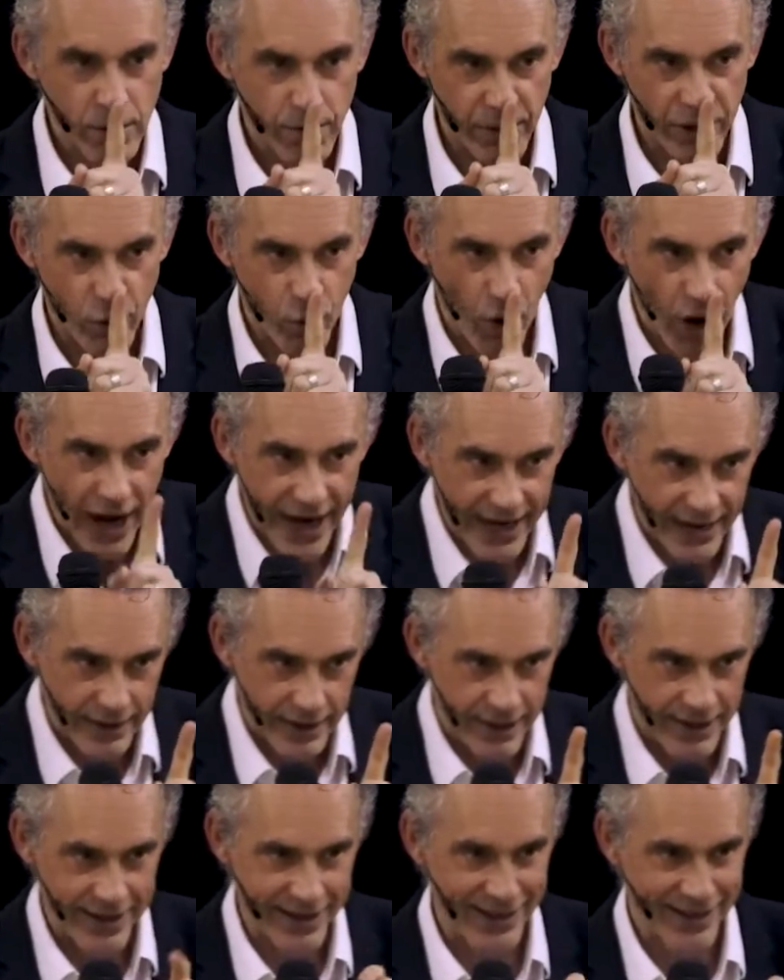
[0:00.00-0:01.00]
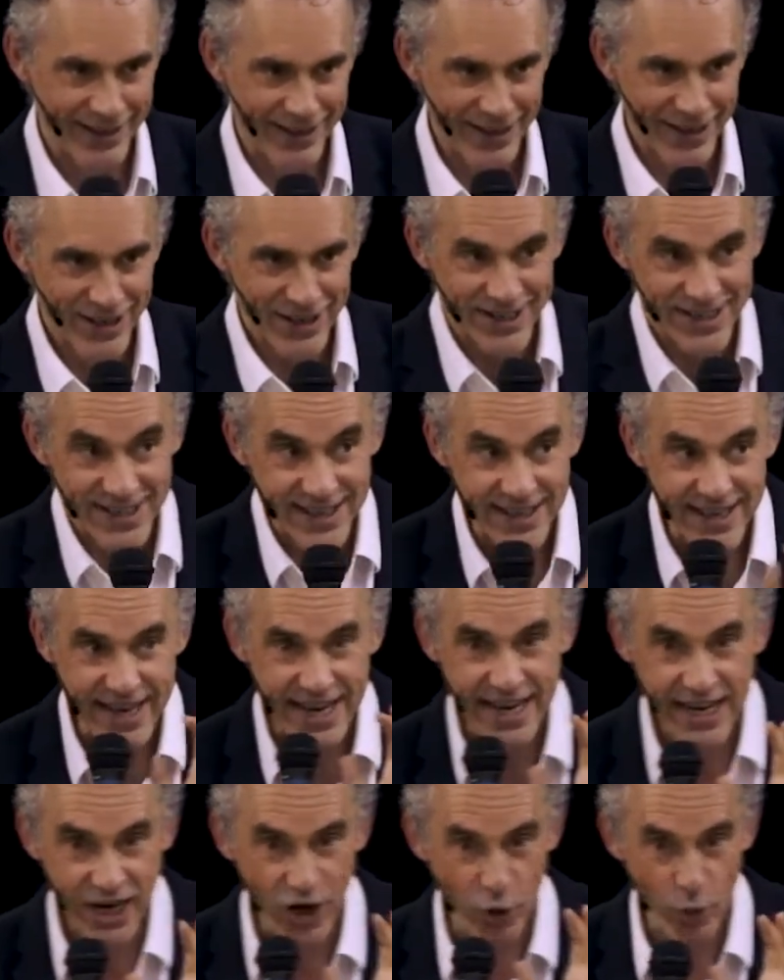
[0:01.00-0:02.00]
Be quiet.
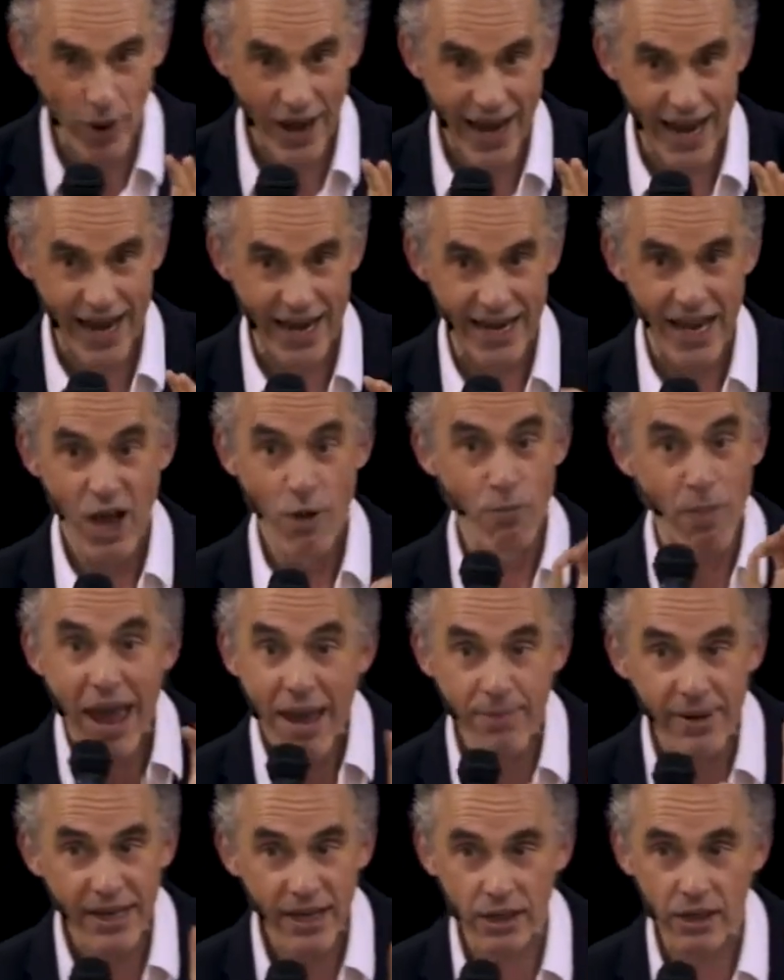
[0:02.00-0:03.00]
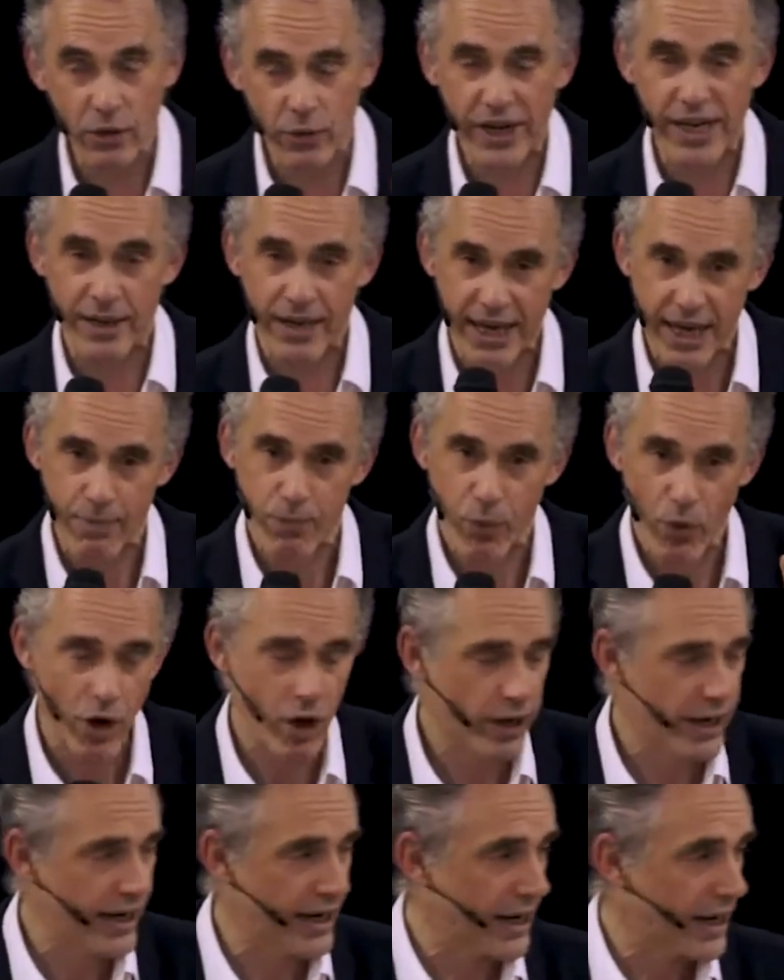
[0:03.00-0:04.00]
Sneak away. Maybe it'll keep
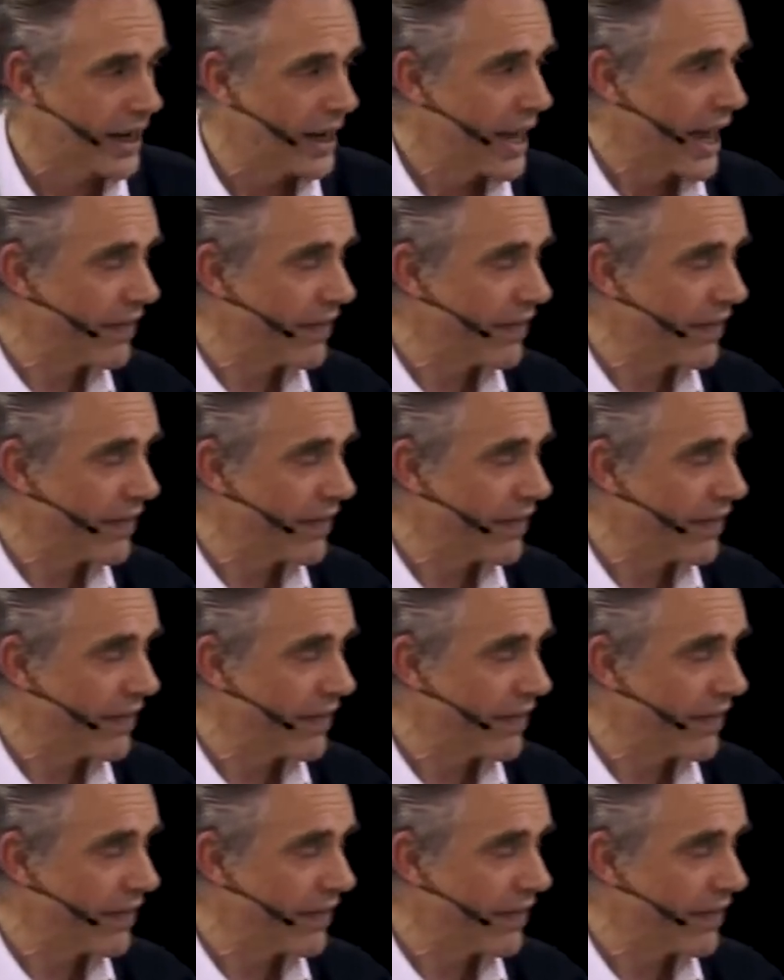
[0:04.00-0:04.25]
working.